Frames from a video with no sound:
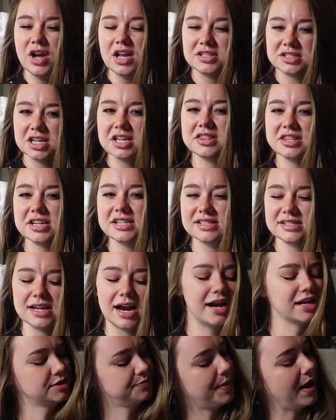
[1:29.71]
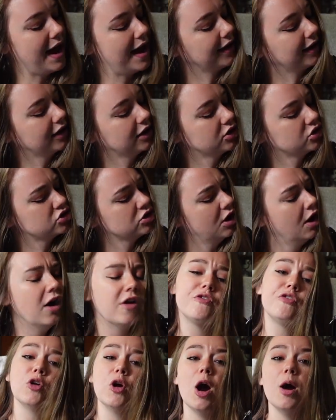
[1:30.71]
to this size baggage
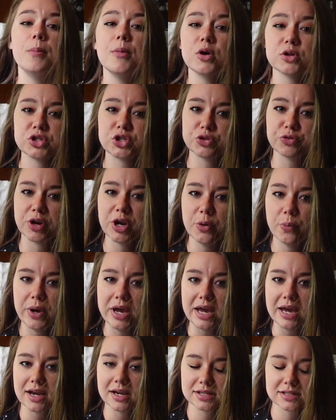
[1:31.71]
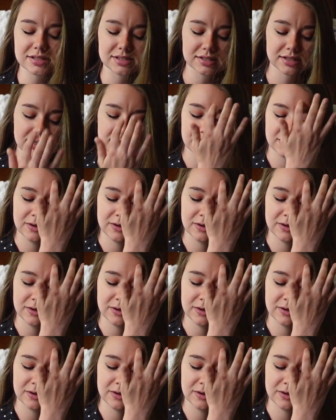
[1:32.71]
for almost 3 weeks.